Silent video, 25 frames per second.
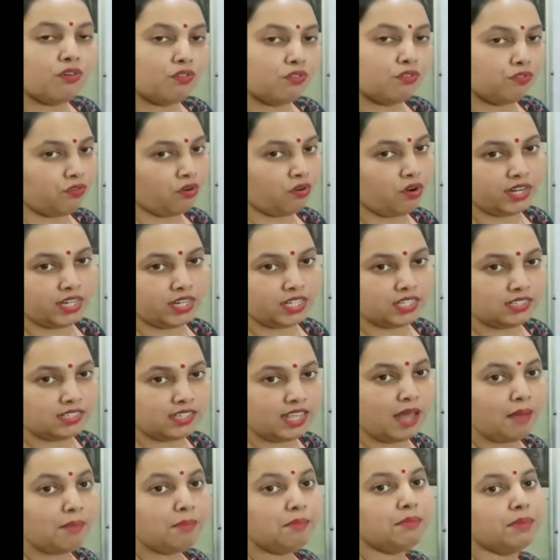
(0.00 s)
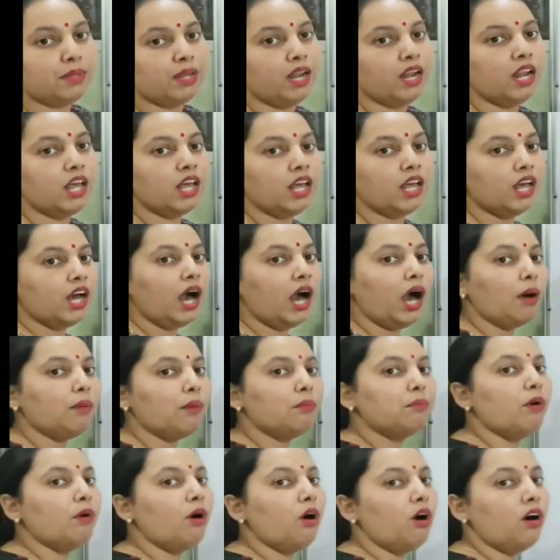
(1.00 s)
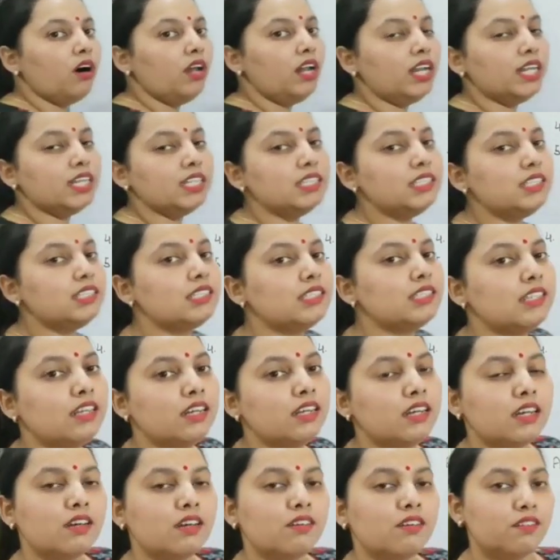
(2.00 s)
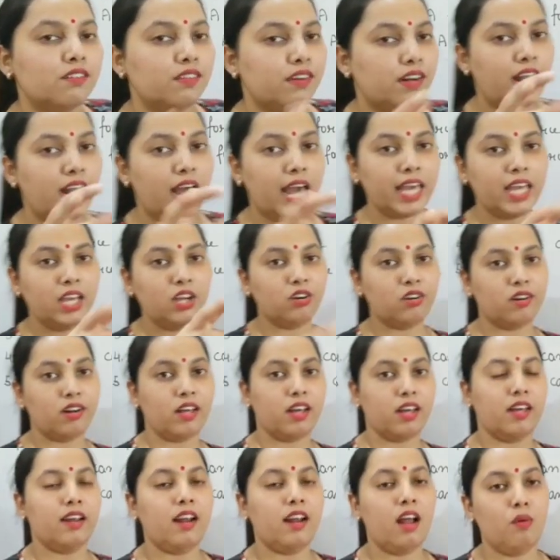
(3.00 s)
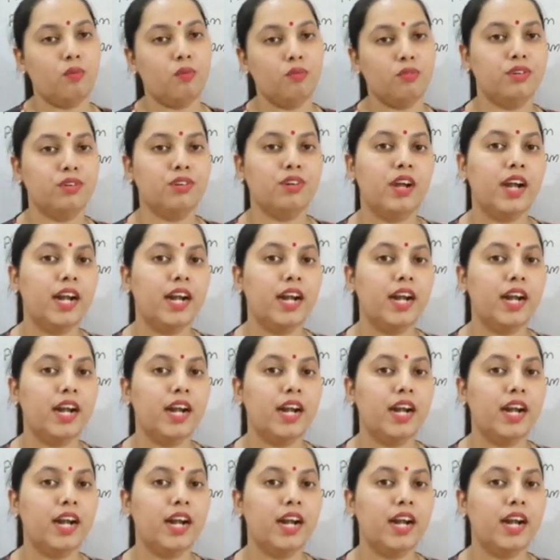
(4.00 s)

For example, a ball is lying on a ground.